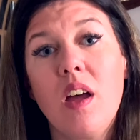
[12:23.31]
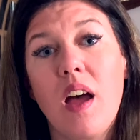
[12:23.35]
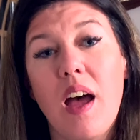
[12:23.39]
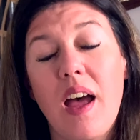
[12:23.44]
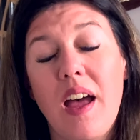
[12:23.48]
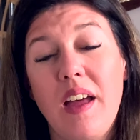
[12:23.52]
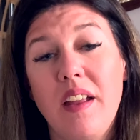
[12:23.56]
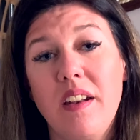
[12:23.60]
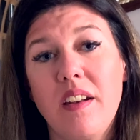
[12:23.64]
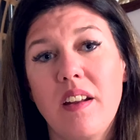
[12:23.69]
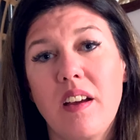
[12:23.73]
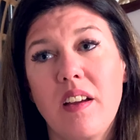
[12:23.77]

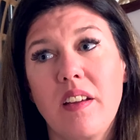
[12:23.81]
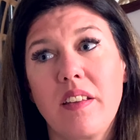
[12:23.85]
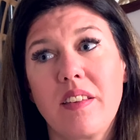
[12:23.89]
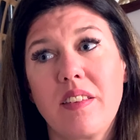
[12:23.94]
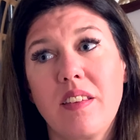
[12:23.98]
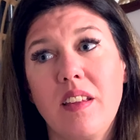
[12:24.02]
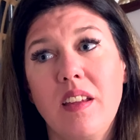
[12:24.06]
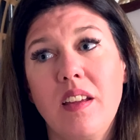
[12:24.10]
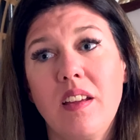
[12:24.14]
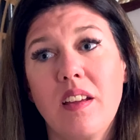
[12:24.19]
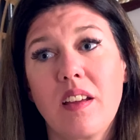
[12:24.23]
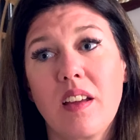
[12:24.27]
And I
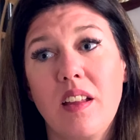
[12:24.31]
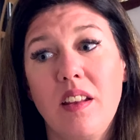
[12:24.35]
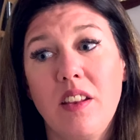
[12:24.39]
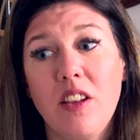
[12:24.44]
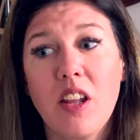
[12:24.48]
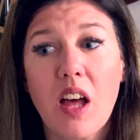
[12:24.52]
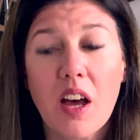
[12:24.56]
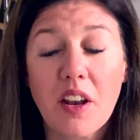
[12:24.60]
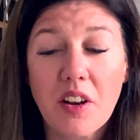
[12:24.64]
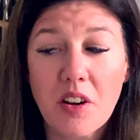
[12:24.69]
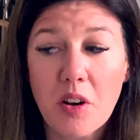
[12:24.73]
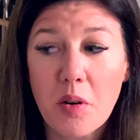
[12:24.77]
think
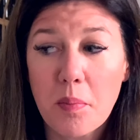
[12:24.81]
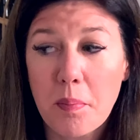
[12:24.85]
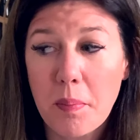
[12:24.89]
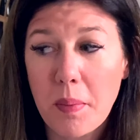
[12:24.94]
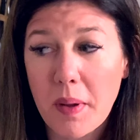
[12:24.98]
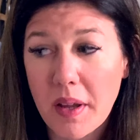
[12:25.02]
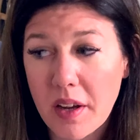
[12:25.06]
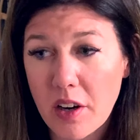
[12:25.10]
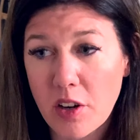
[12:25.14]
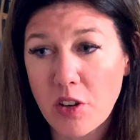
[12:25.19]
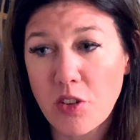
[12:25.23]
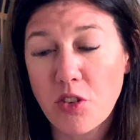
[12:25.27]
another
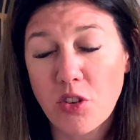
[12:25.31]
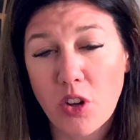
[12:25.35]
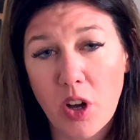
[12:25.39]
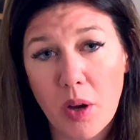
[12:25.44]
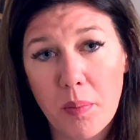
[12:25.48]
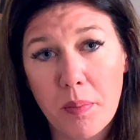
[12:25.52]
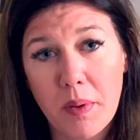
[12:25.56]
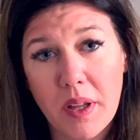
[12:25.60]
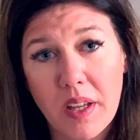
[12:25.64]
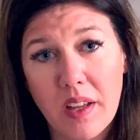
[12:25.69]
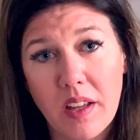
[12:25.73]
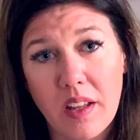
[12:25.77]
bigger
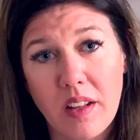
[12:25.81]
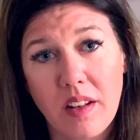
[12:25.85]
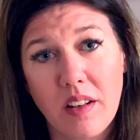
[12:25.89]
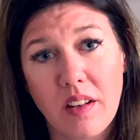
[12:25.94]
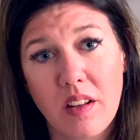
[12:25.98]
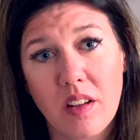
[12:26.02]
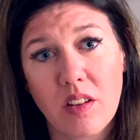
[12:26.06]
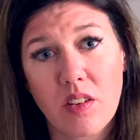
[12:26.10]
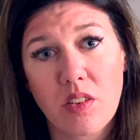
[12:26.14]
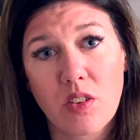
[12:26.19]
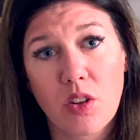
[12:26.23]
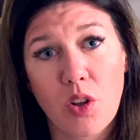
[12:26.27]
topic in
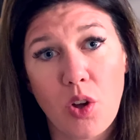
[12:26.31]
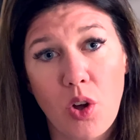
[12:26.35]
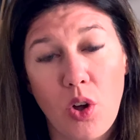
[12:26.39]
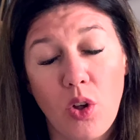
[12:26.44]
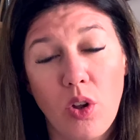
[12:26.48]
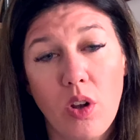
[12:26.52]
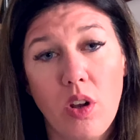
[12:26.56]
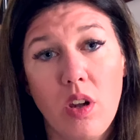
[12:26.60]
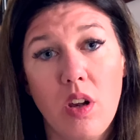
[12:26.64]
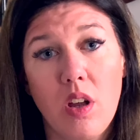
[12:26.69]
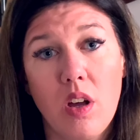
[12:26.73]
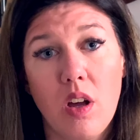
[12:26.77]
this
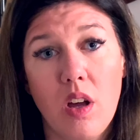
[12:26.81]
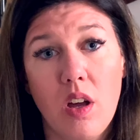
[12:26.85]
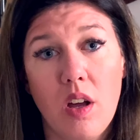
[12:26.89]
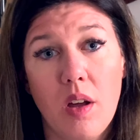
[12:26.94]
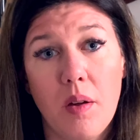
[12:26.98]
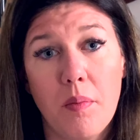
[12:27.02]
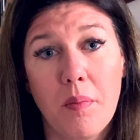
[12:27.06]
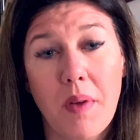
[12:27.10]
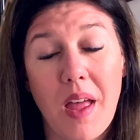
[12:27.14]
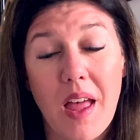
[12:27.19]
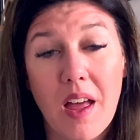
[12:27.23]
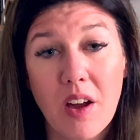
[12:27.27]
whole
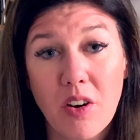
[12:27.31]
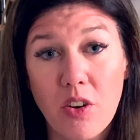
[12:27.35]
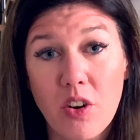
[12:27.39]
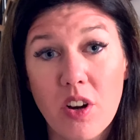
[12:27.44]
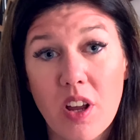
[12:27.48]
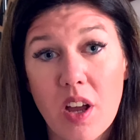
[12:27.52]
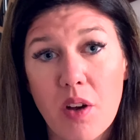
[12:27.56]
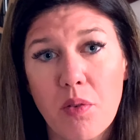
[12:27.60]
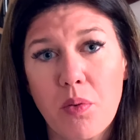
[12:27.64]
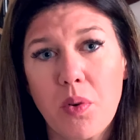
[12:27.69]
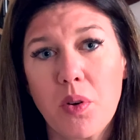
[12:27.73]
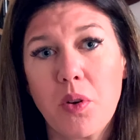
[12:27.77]
um,
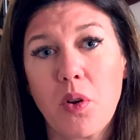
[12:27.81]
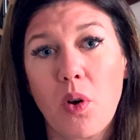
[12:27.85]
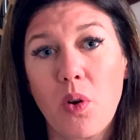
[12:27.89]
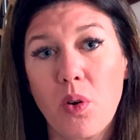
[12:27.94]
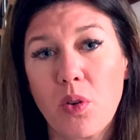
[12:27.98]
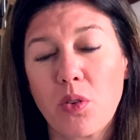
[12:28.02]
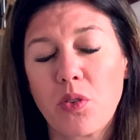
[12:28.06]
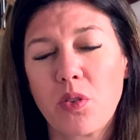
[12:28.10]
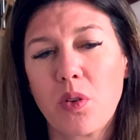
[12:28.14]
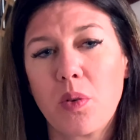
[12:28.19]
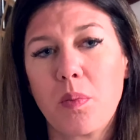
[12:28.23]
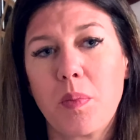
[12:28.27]
area would
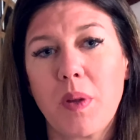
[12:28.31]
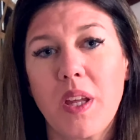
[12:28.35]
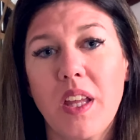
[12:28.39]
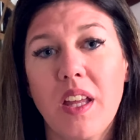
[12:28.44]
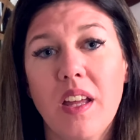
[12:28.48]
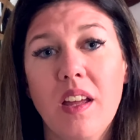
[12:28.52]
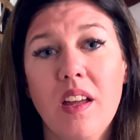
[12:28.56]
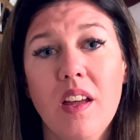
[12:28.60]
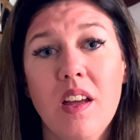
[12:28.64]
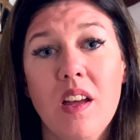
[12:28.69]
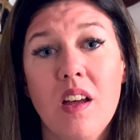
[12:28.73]
also be